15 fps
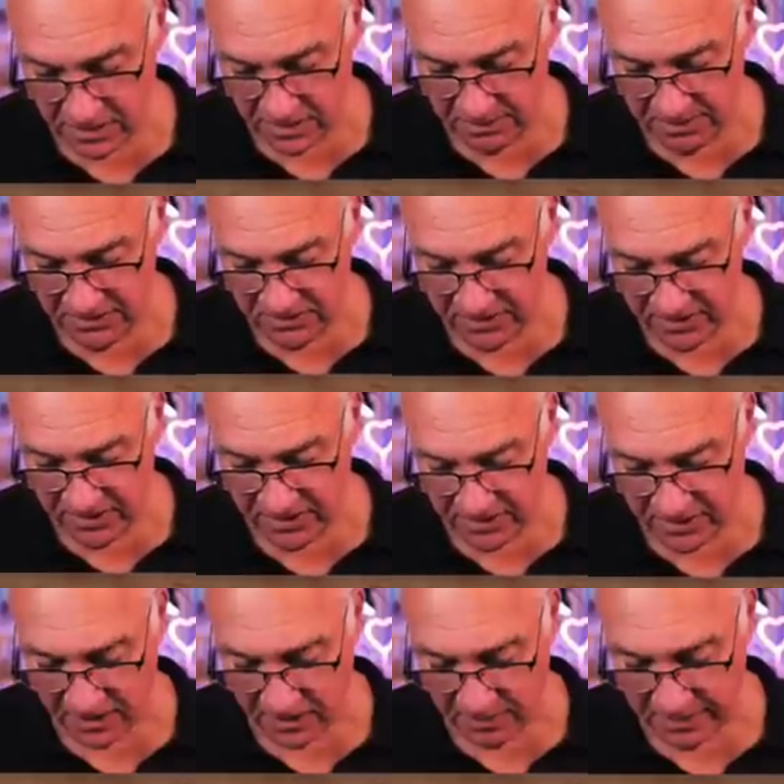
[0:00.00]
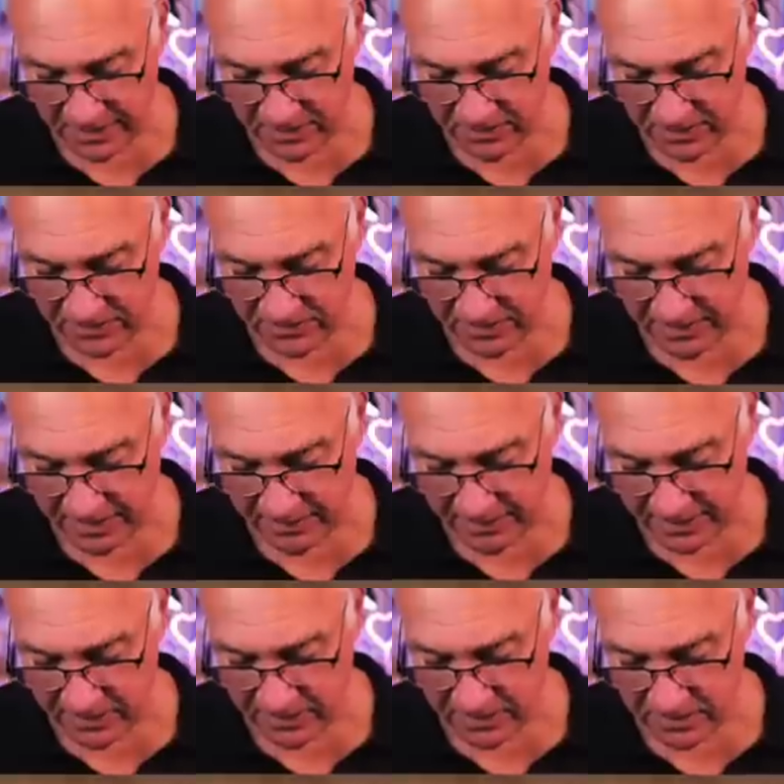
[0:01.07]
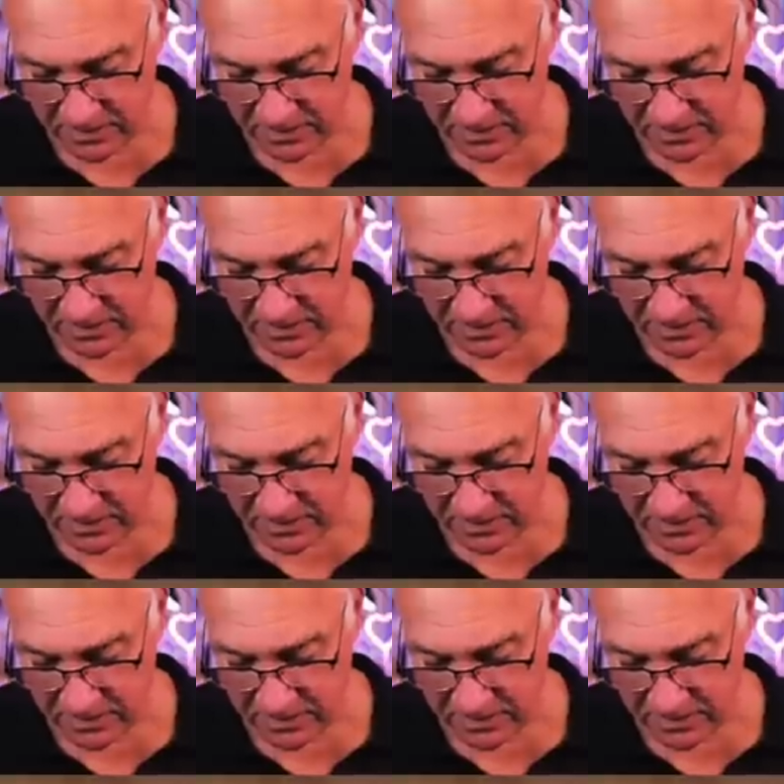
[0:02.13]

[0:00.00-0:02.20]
Though. I mean, is there anything that jalapeno doesn't make better?